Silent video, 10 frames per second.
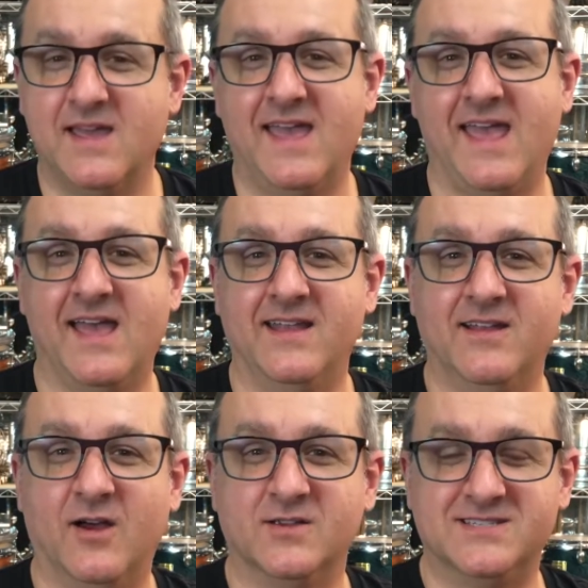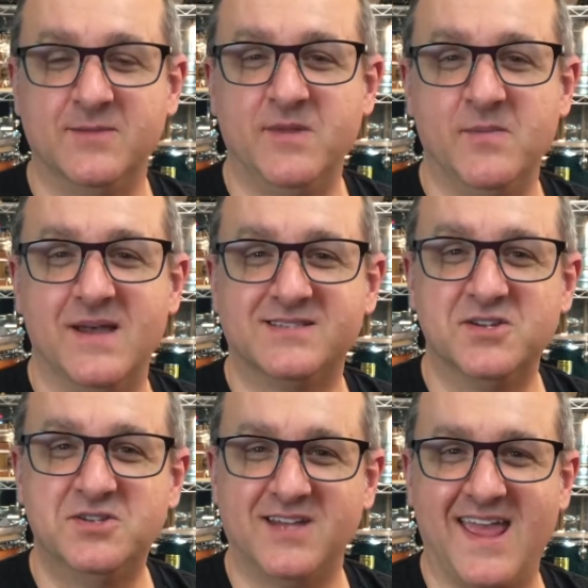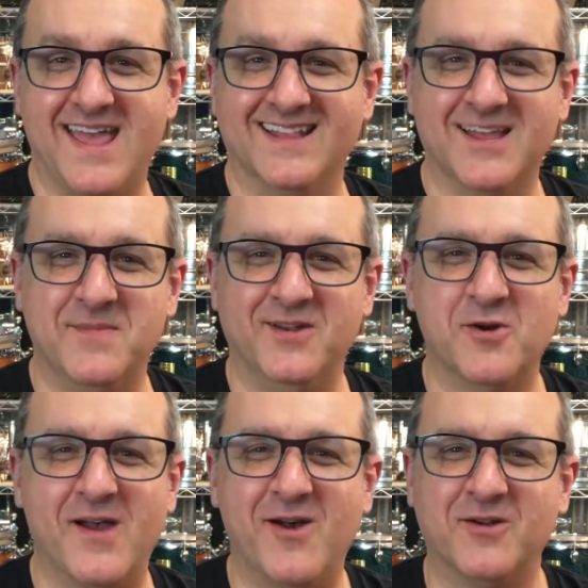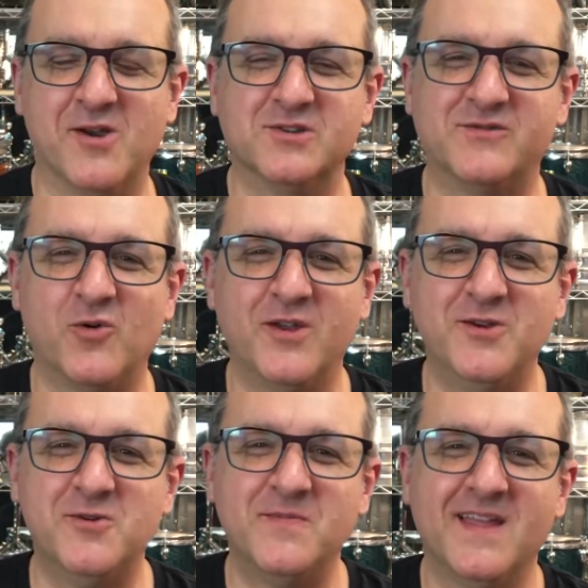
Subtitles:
and send me a message and let me know how it goes for you.